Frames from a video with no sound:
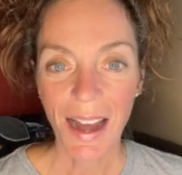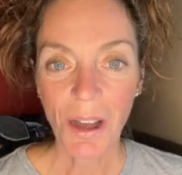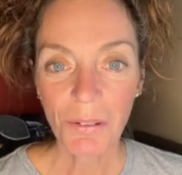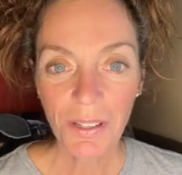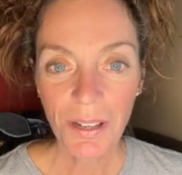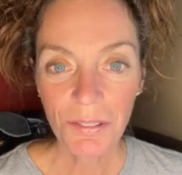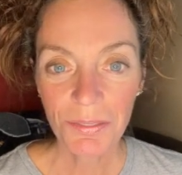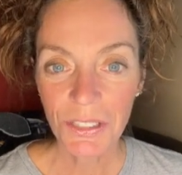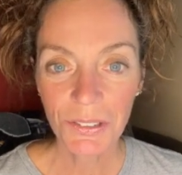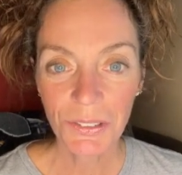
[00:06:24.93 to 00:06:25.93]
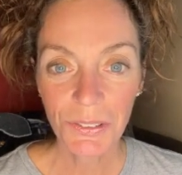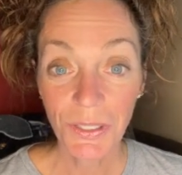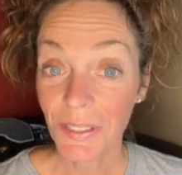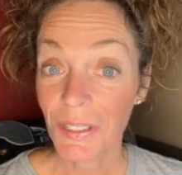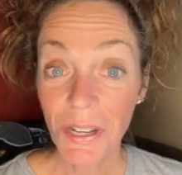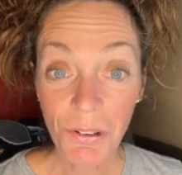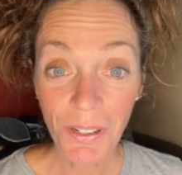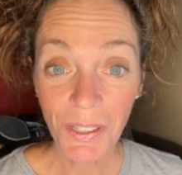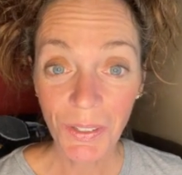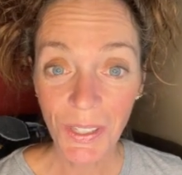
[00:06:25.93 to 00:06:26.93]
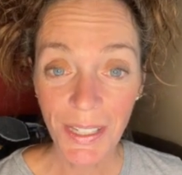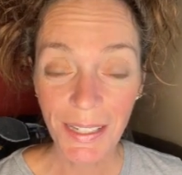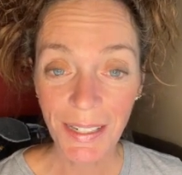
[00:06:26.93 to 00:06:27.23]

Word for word: I would love to know what you think